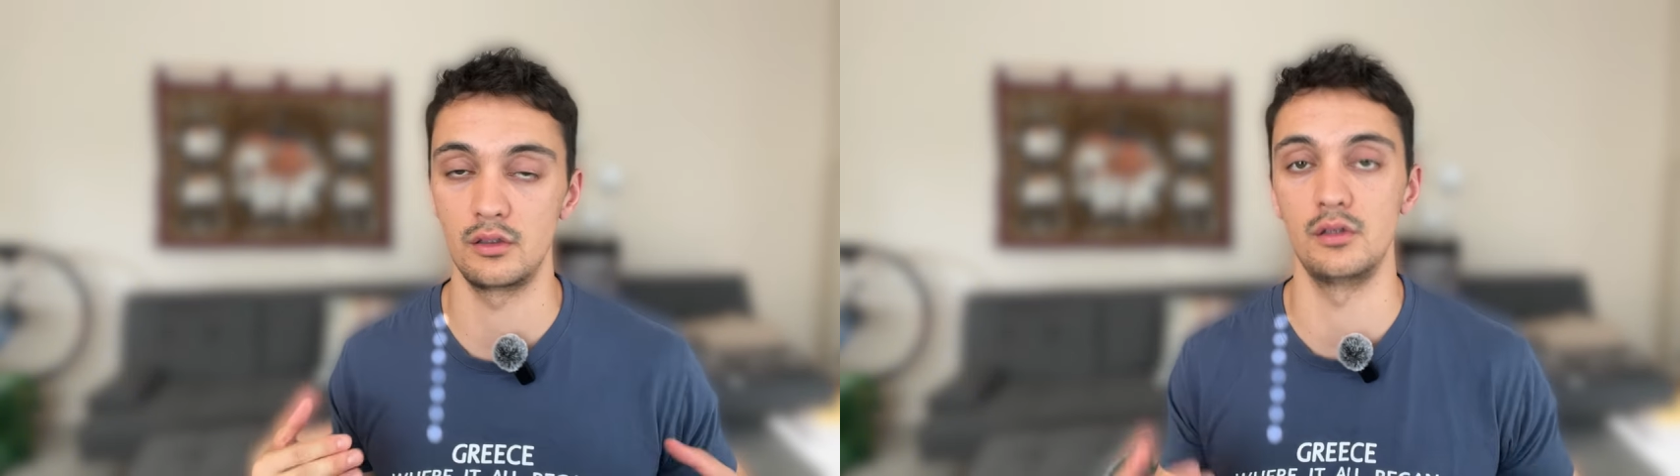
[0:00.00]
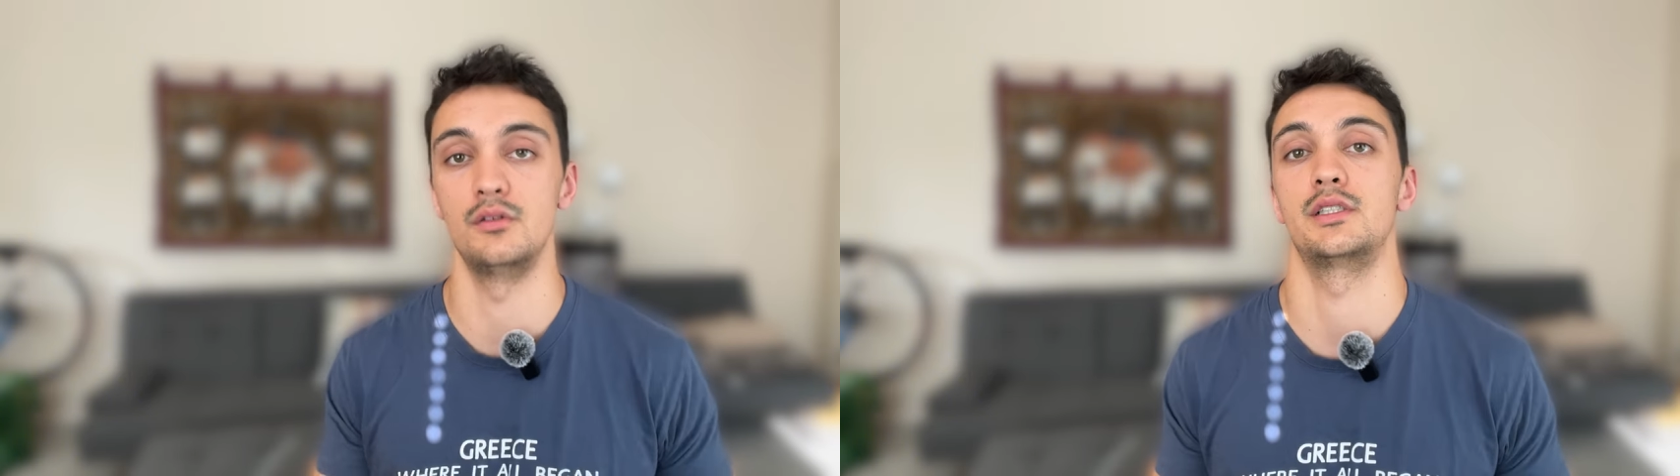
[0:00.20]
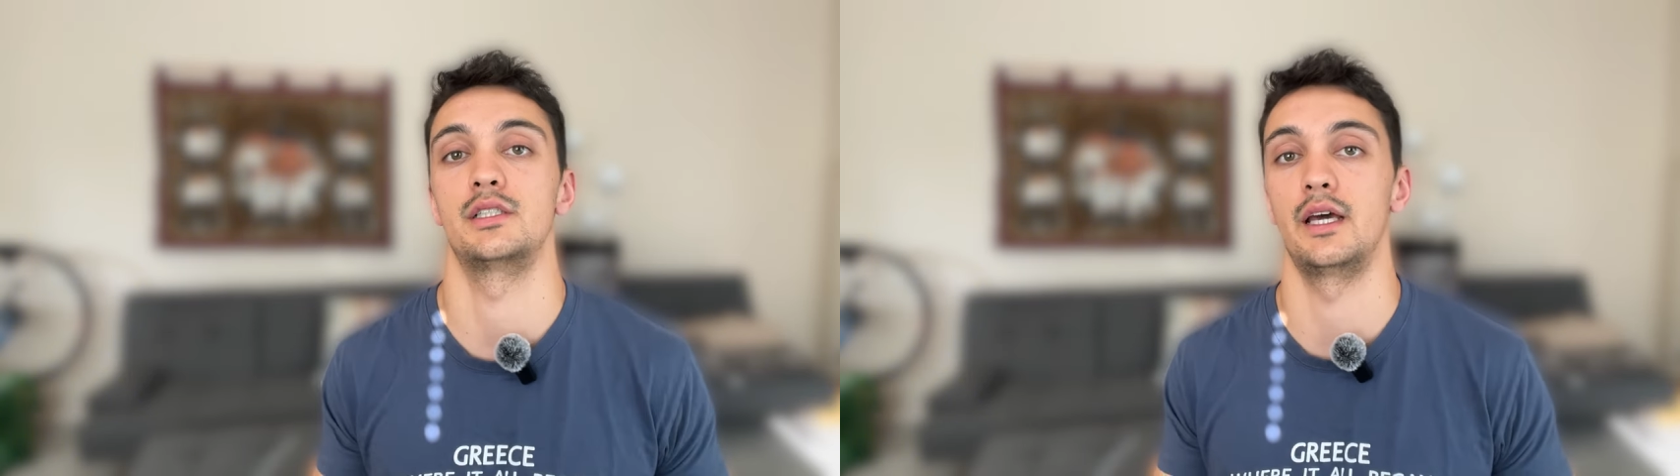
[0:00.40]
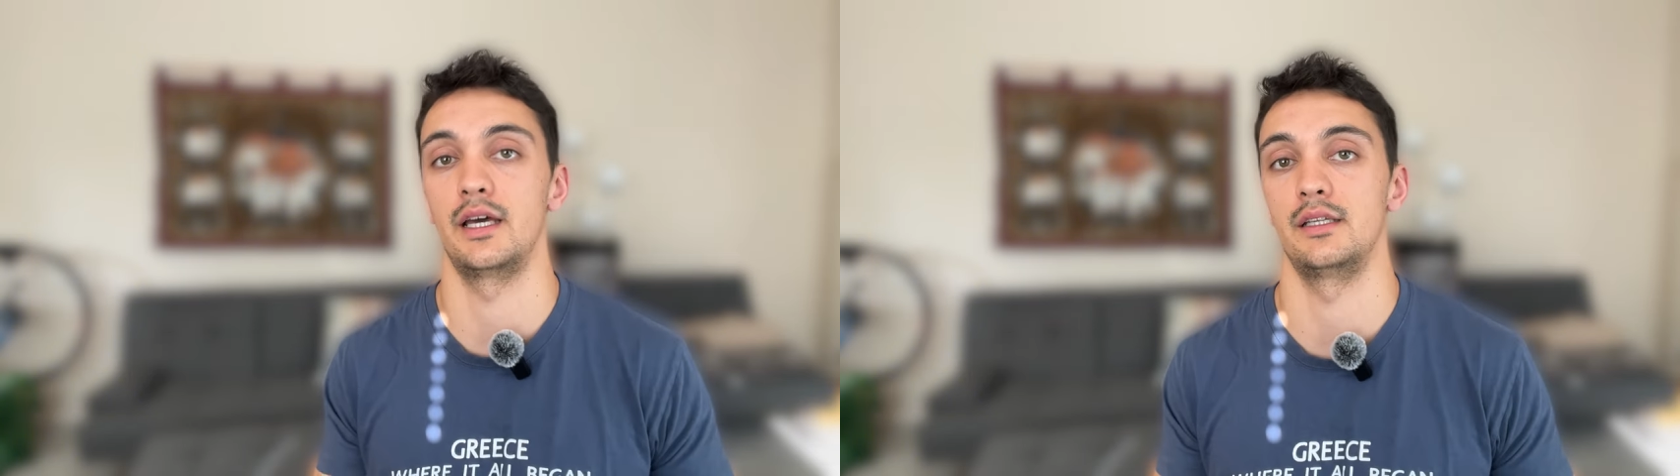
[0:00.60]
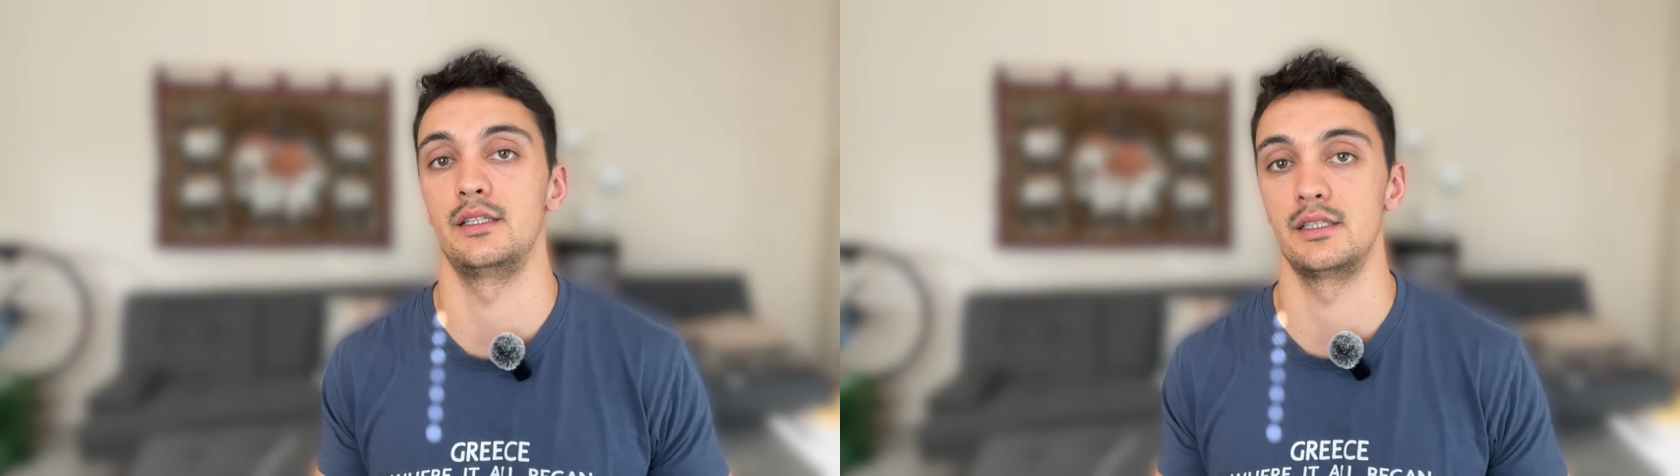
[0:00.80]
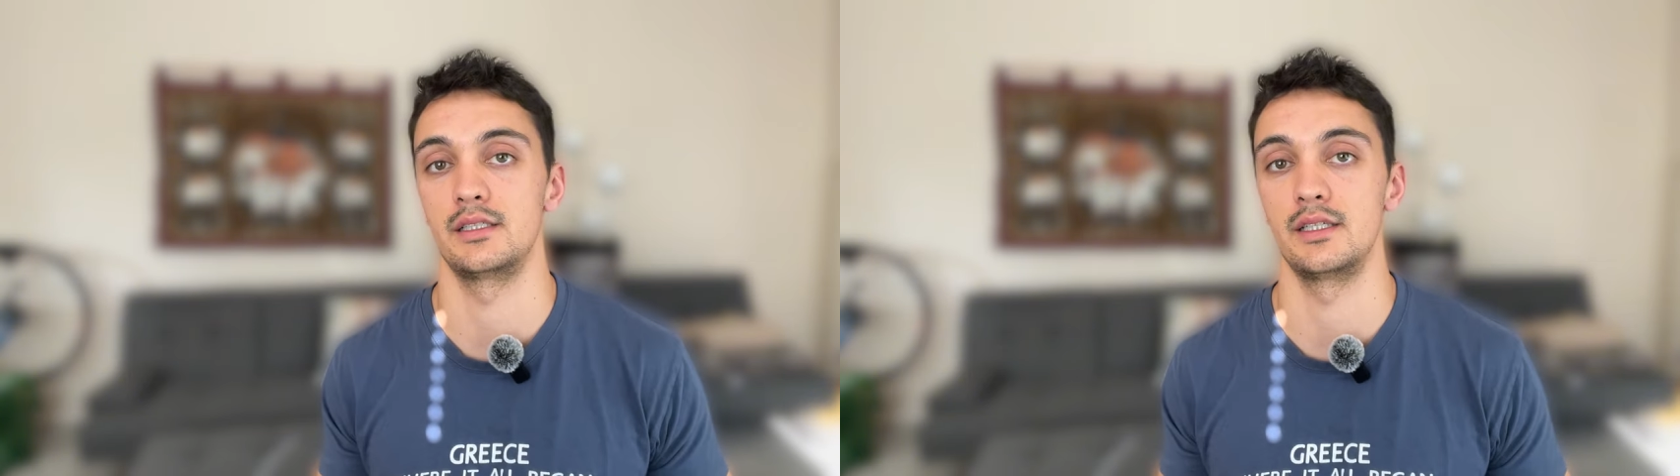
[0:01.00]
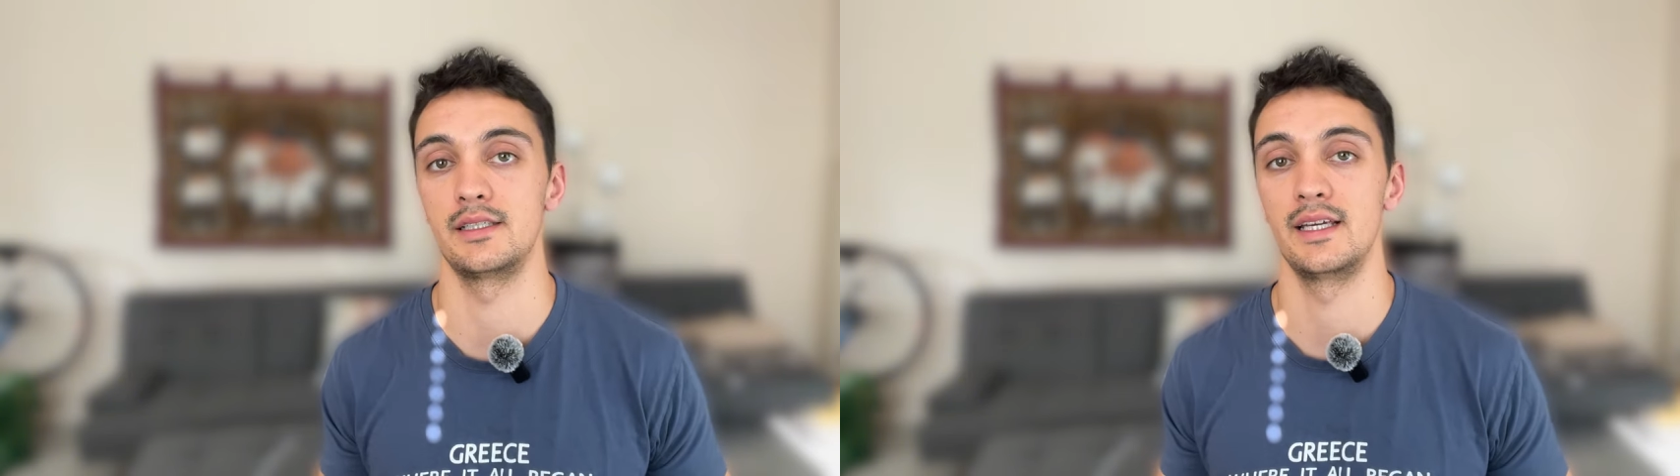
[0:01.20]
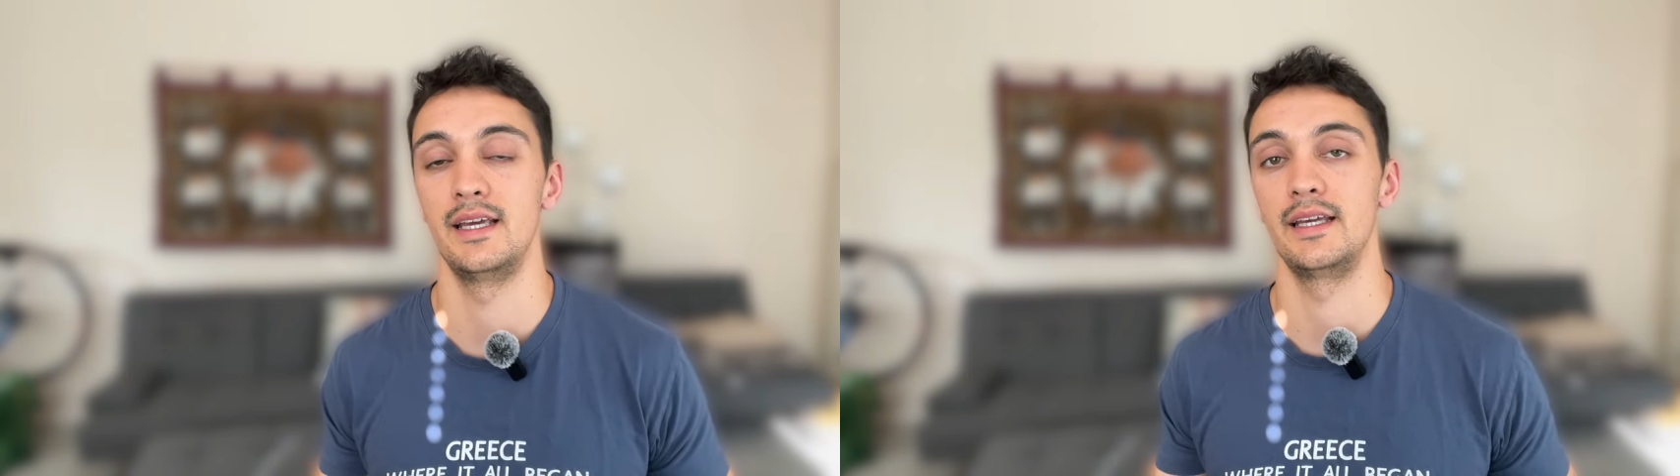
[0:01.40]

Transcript: close that distance,